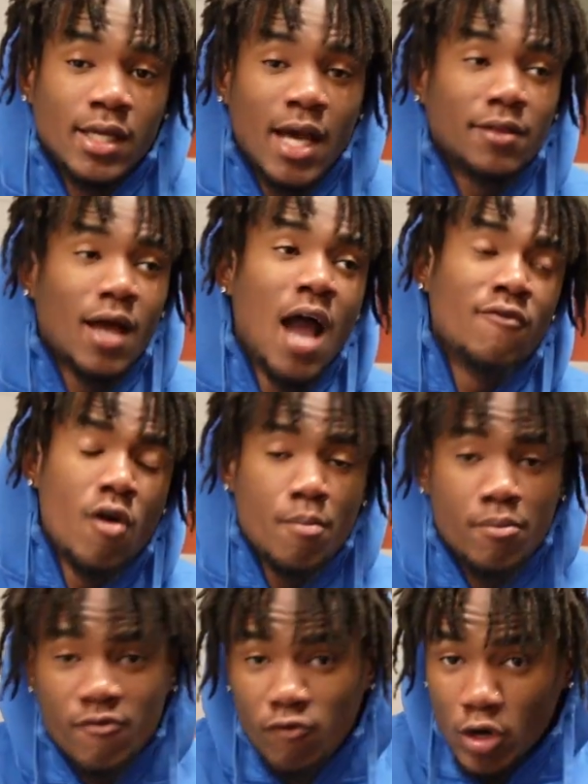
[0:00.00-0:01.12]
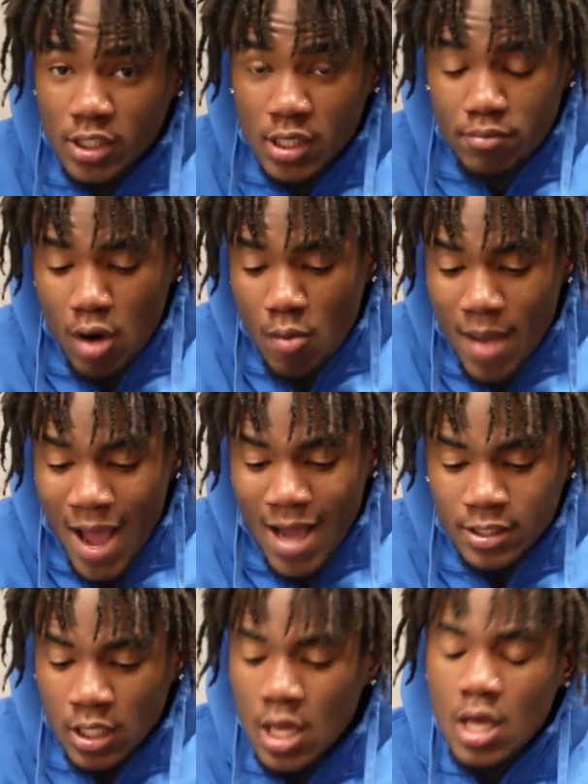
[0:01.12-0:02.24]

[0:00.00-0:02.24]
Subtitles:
in like the iPhone 14 Pro Max,